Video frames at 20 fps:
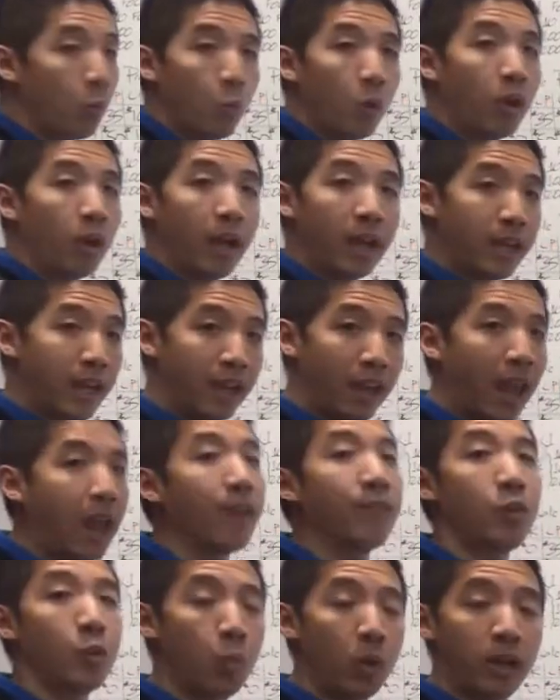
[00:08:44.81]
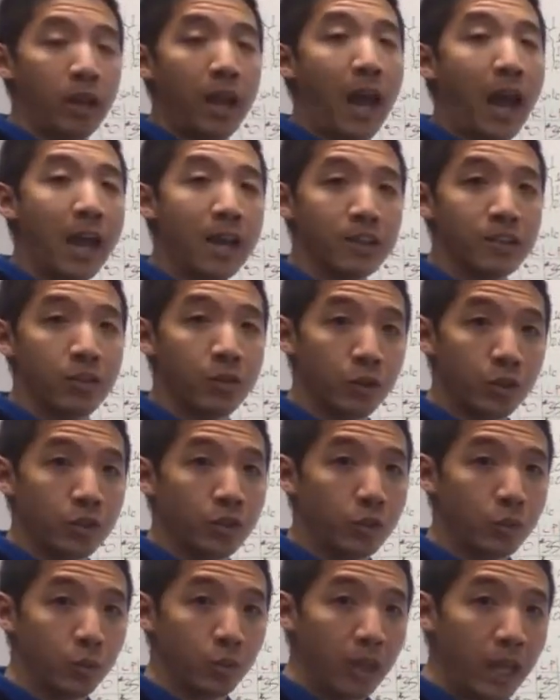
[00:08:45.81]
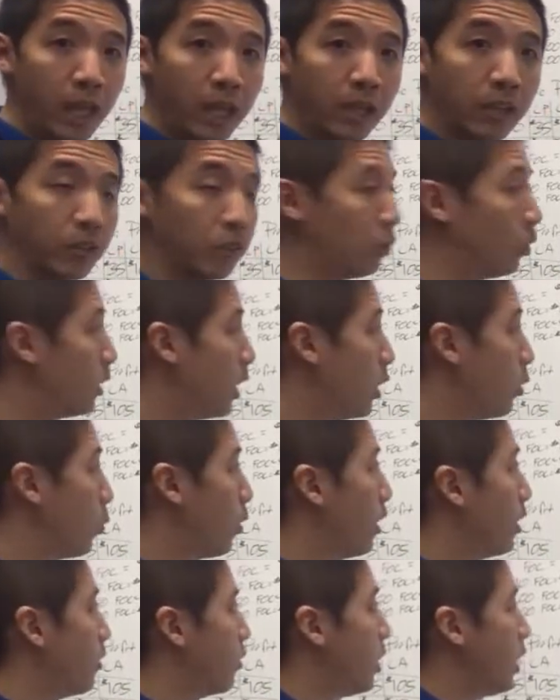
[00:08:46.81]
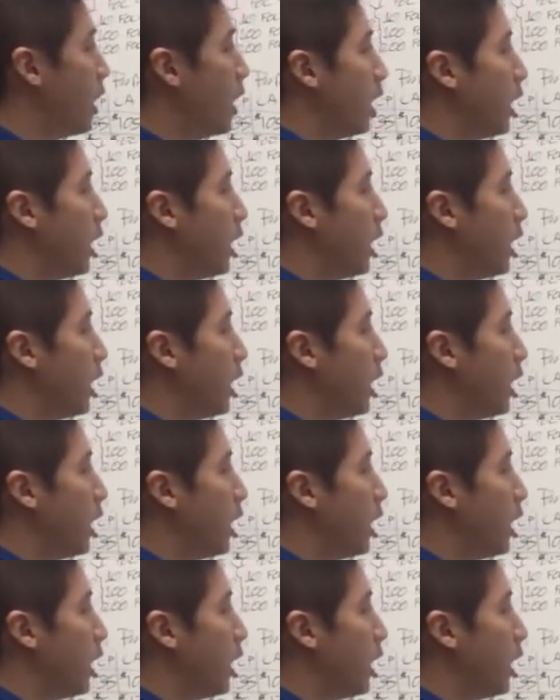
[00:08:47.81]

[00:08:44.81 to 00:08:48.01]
Well, again, everyone has their two legs. So in other words,